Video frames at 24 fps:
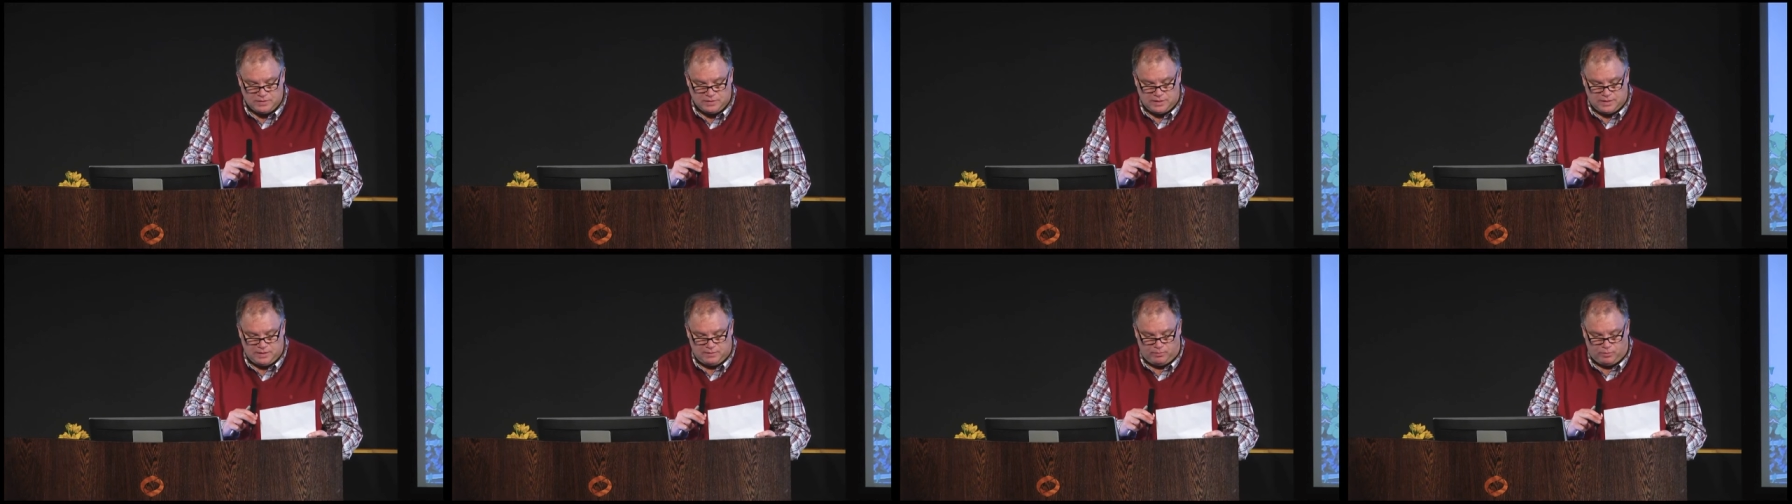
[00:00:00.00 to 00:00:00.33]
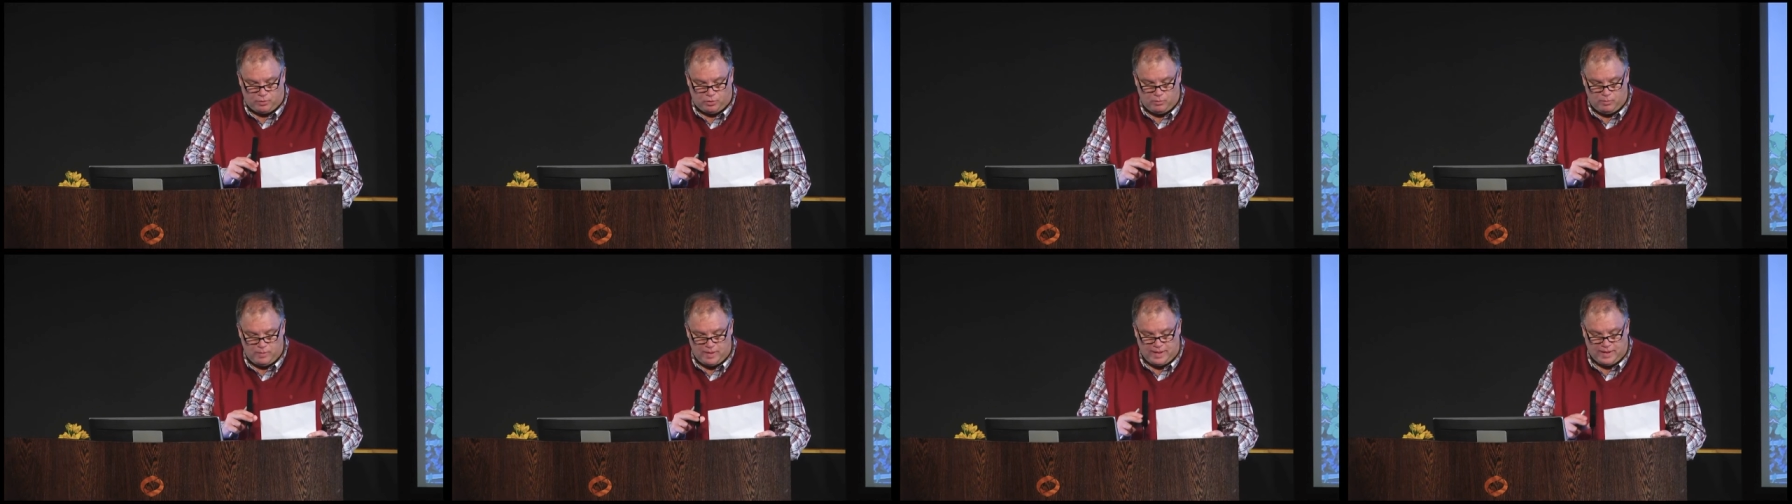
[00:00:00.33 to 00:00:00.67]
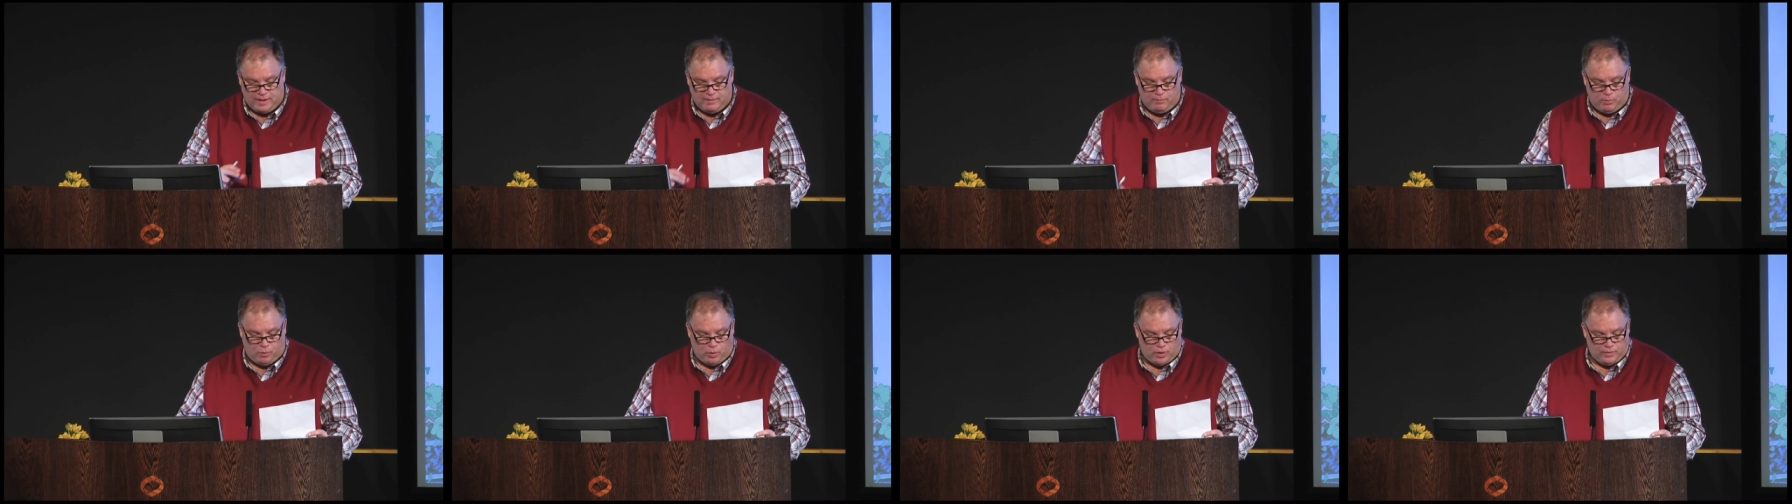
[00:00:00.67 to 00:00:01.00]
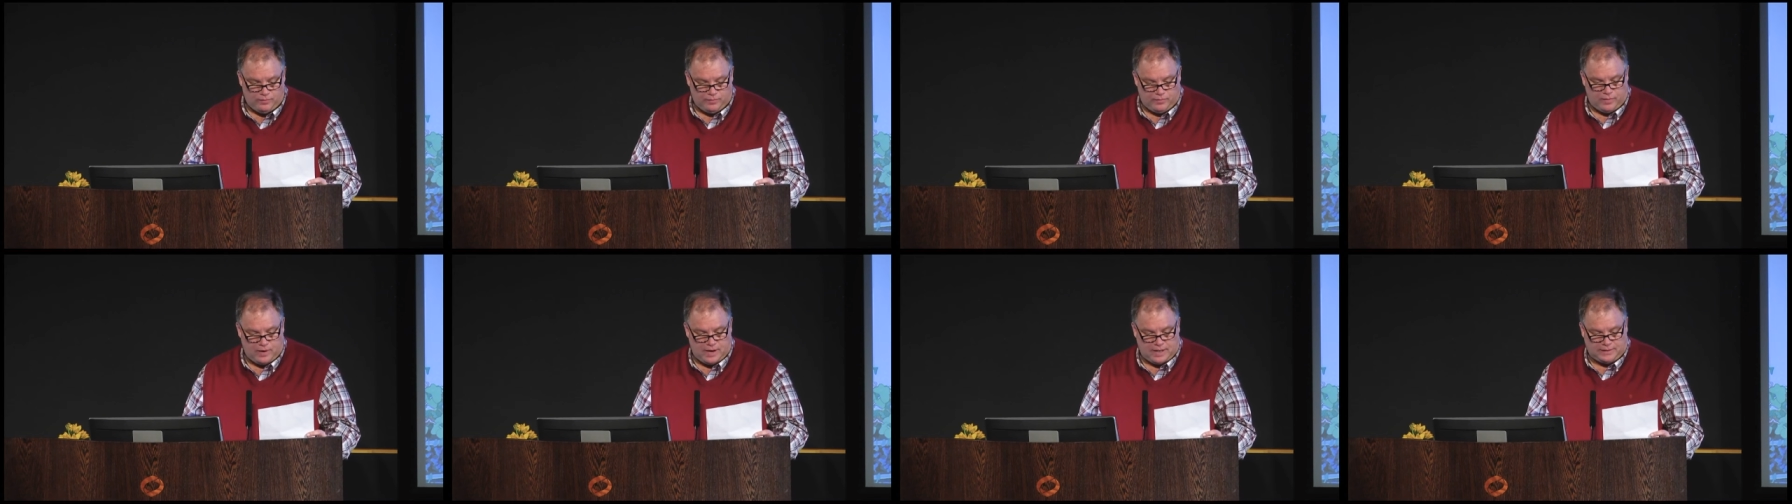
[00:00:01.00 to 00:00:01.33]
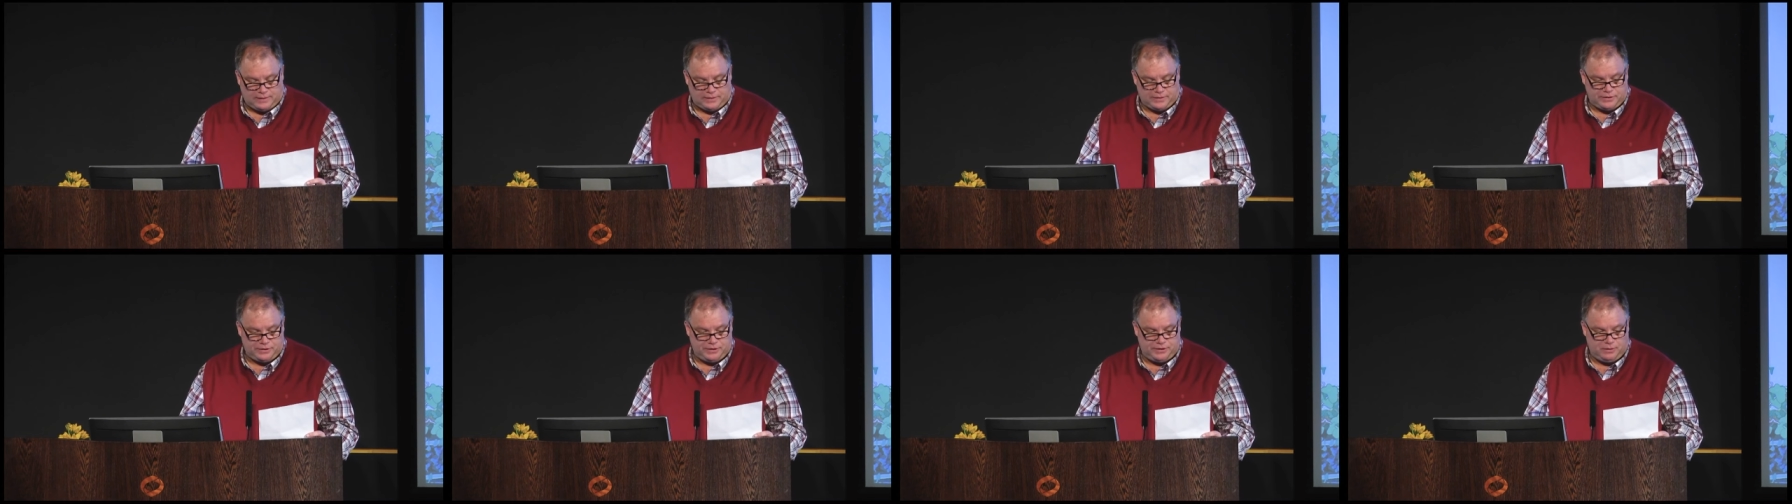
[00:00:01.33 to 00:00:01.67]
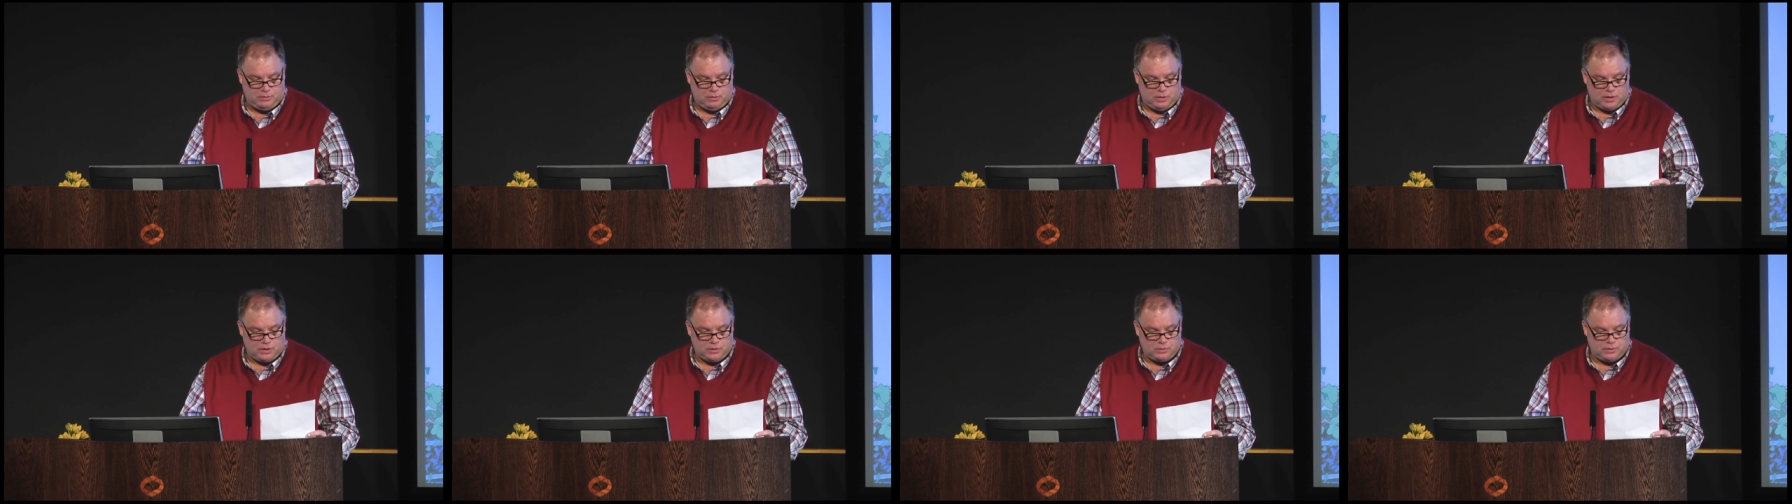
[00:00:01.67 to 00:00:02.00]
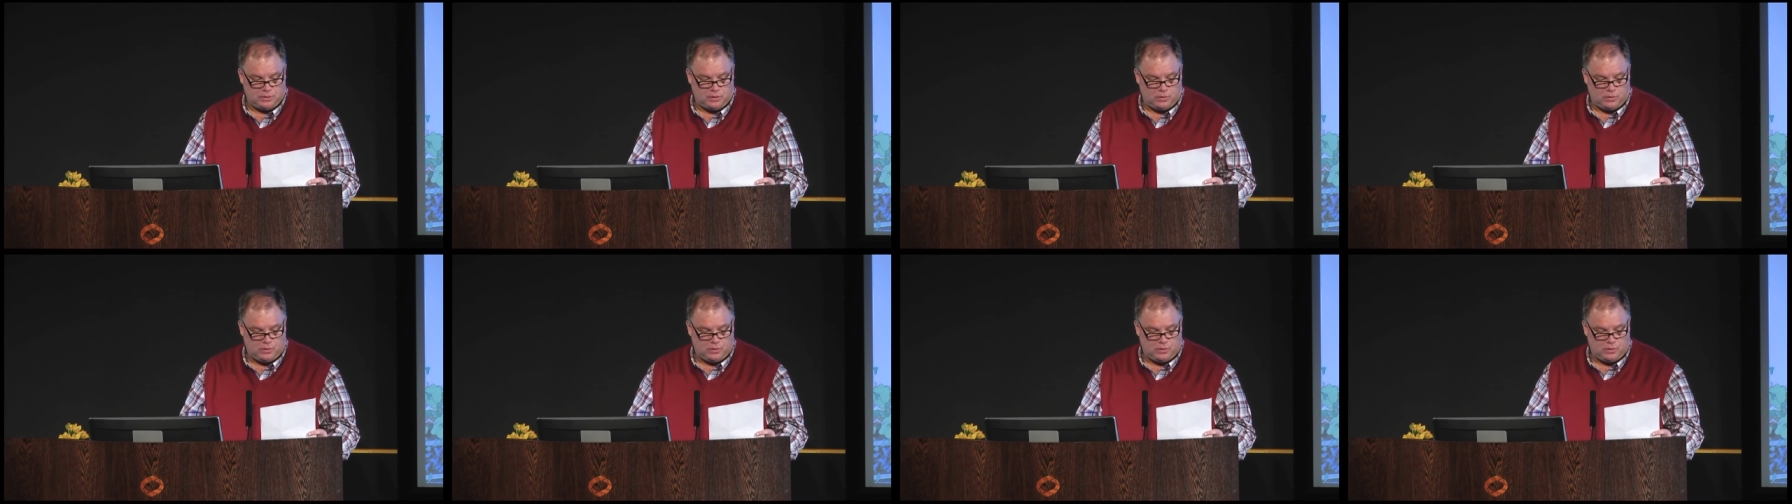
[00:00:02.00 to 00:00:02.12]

and the Promega Board of Directors. She works with the